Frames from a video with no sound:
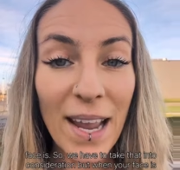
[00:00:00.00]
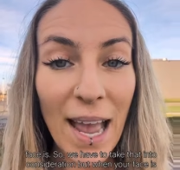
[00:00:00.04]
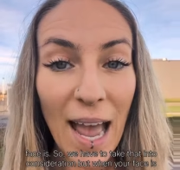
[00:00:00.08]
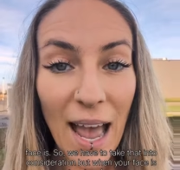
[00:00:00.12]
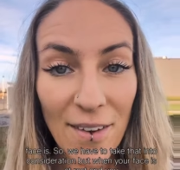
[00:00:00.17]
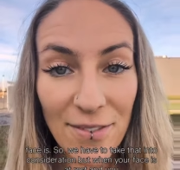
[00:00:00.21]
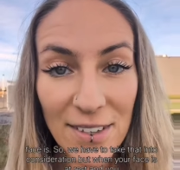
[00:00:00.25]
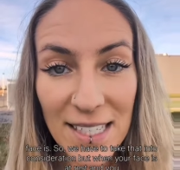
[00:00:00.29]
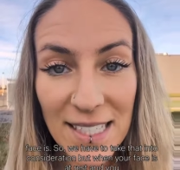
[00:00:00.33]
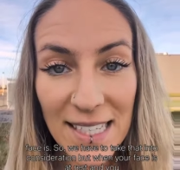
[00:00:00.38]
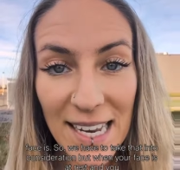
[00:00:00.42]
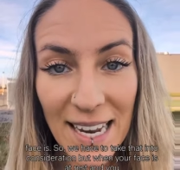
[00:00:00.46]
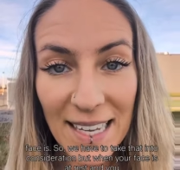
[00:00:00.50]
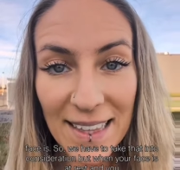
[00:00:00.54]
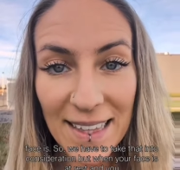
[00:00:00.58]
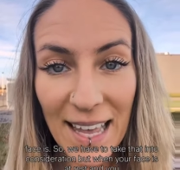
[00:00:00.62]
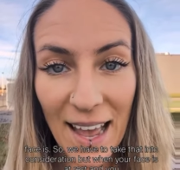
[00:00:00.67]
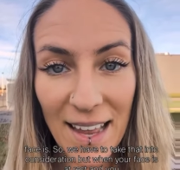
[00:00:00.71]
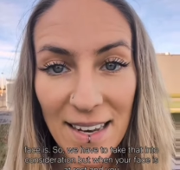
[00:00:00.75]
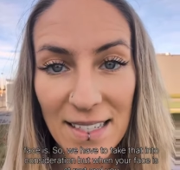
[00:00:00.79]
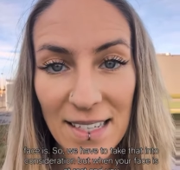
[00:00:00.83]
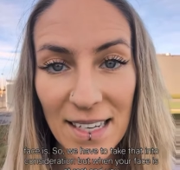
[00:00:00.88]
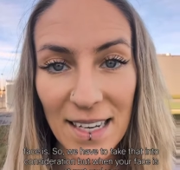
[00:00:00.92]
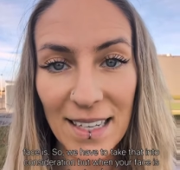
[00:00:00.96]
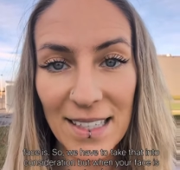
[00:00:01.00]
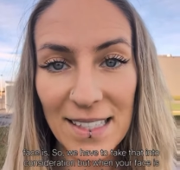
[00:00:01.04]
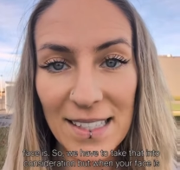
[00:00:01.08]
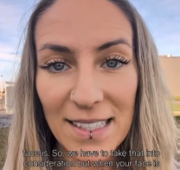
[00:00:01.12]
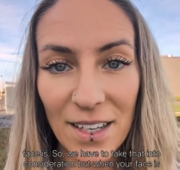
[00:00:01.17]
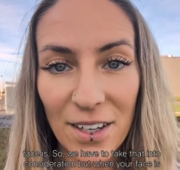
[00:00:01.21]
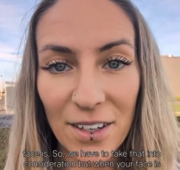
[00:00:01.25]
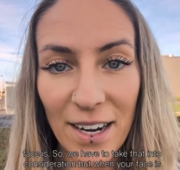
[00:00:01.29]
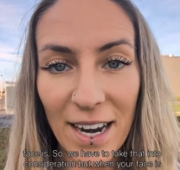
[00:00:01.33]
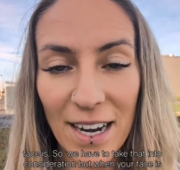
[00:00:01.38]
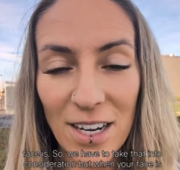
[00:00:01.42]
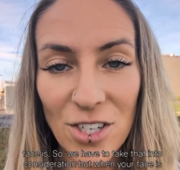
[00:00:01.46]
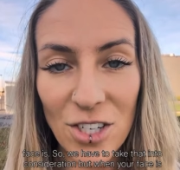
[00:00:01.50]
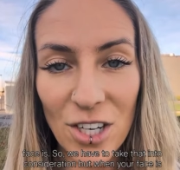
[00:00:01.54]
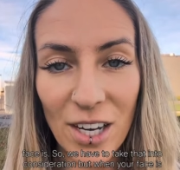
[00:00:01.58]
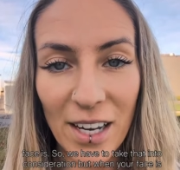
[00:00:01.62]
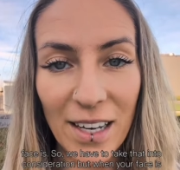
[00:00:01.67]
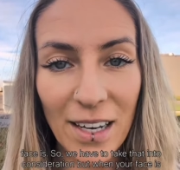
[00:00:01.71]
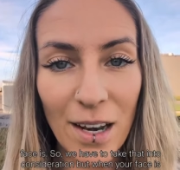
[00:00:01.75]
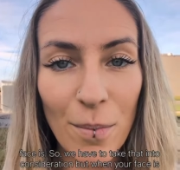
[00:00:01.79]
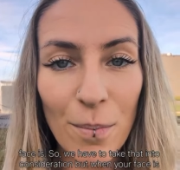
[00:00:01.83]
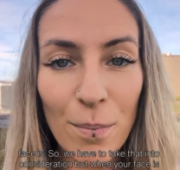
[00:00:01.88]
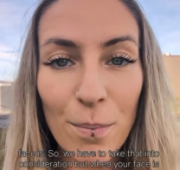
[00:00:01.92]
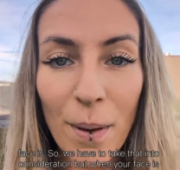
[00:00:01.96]
we have to take that into
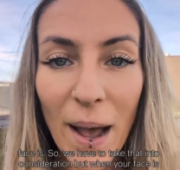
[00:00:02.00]
consideration.